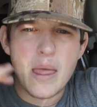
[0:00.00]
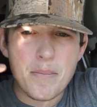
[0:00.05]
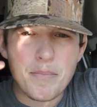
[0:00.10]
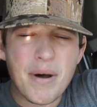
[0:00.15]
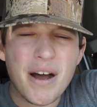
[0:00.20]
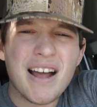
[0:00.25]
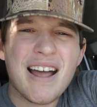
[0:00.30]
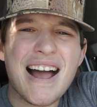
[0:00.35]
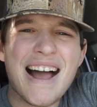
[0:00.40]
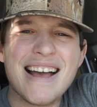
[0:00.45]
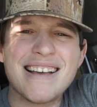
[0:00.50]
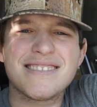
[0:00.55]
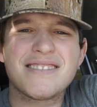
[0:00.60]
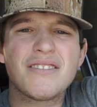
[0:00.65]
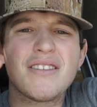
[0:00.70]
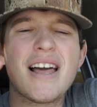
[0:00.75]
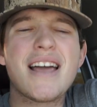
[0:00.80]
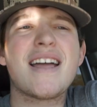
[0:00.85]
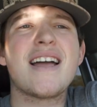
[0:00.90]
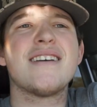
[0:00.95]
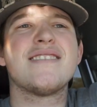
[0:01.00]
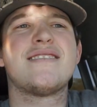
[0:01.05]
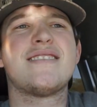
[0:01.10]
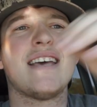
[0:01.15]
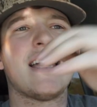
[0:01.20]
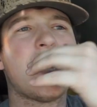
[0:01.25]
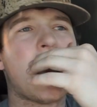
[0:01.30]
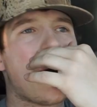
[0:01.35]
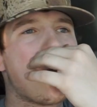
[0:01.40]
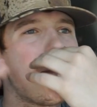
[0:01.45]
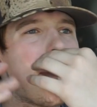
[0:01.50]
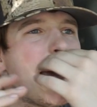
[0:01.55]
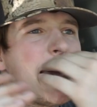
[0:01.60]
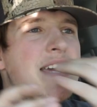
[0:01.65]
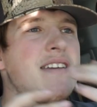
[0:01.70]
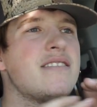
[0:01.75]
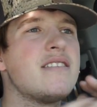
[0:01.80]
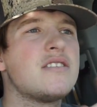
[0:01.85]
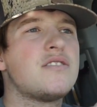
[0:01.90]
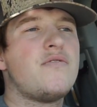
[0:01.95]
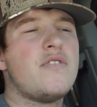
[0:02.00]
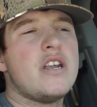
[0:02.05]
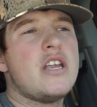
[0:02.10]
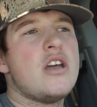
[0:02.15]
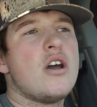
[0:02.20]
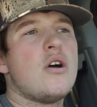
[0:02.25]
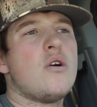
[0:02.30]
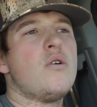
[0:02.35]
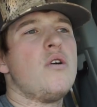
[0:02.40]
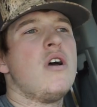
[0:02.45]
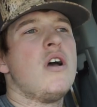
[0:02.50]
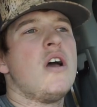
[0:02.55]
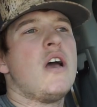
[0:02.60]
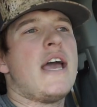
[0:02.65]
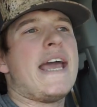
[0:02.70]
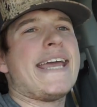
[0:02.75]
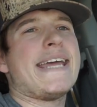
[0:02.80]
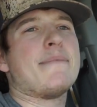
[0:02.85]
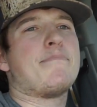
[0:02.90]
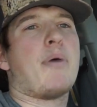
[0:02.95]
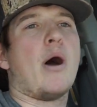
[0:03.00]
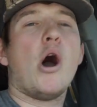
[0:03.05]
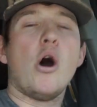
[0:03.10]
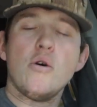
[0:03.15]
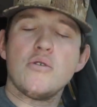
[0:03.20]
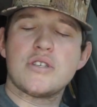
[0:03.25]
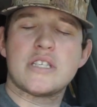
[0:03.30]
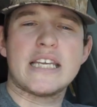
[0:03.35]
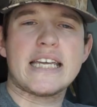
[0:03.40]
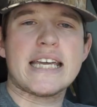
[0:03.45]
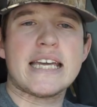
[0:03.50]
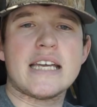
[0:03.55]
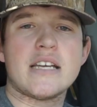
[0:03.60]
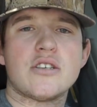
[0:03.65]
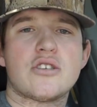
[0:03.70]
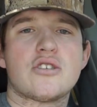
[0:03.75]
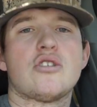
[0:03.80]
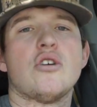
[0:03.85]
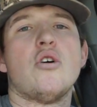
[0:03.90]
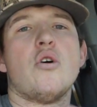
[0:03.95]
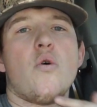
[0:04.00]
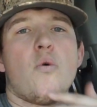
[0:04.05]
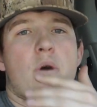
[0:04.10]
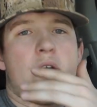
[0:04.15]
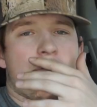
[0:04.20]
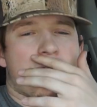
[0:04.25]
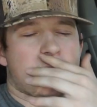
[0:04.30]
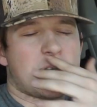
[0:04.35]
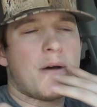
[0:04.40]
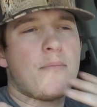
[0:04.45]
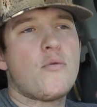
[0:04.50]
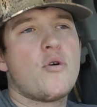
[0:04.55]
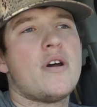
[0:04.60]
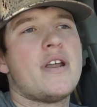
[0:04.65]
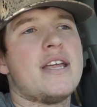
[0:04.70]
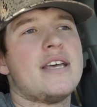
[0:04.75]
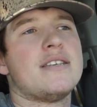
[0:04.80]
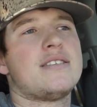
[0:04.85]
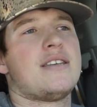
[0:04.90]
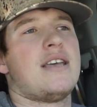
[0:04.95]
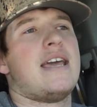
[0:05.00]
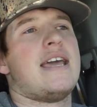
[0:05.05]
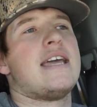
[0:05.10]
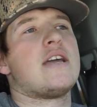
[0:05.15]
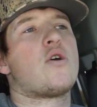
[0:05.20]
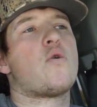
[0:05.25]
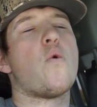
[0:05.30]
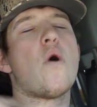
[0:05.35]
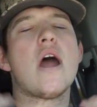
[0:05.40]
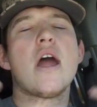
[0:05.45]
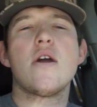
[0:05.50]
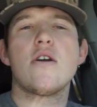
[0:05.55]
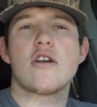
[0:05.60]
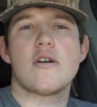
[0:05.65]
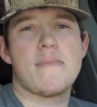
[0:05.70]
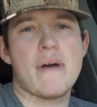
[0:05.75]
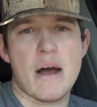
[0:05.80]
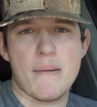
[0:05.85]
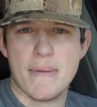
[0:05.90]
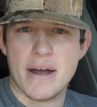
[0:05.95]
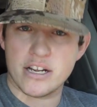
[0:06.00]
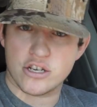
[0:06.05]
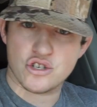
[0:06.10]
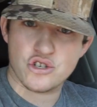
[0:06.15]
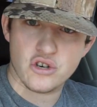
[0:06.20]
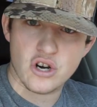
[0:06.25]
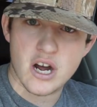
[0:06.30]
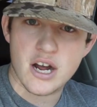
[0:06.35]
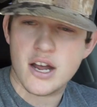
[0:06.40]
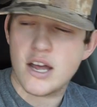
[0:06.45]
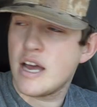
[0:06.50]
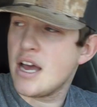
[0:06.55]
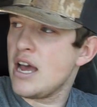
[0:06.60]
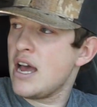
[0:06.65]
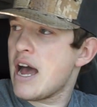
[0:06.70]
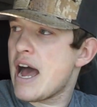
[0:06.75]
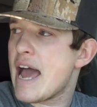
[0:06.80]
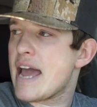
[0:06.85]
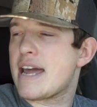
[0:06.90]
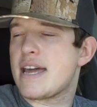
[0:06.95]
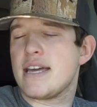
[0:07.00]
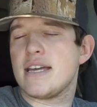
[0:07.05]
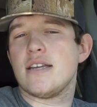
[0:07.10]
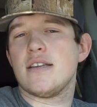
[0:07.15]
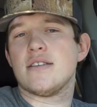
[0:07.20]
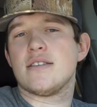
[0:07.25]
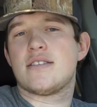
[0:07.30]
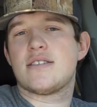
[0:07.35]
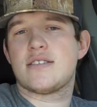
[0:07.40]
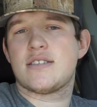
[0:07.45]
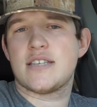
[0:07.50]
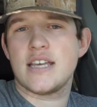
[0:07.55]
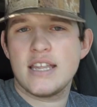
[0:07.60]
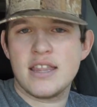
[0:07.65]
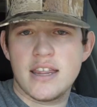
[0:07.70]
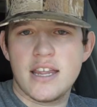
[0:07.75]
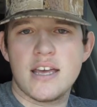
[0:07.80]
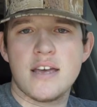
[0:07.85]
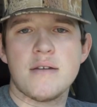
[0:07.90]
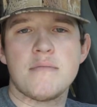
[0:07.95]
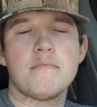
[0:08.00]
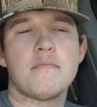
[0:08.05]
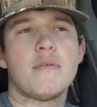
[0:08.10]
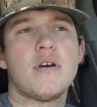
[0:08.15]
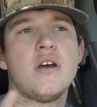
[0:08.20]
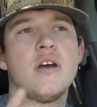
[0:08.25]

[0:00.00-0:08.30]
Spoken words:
But guys, like I said, I'm making this video and posting it, so if someone is inquiring about my truck, I can send them